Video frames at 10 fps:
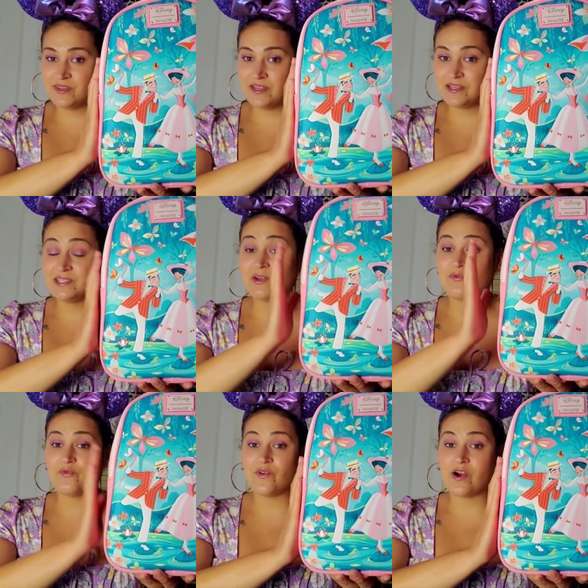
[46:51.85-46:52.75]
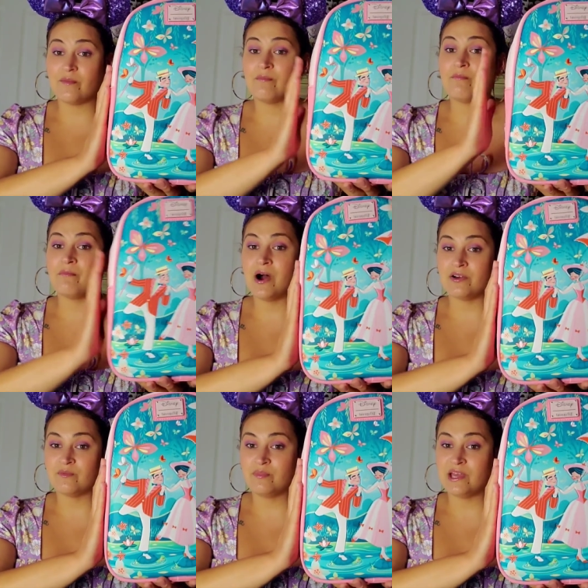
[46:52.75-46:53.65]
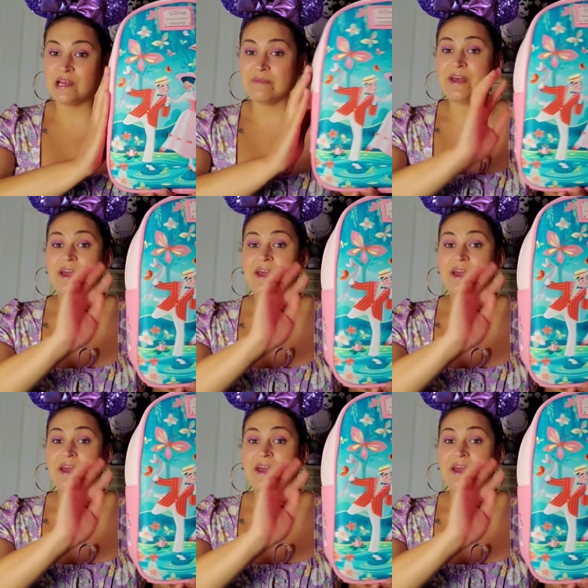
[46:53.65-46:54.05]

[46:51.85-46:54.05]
this from Modern Pinup.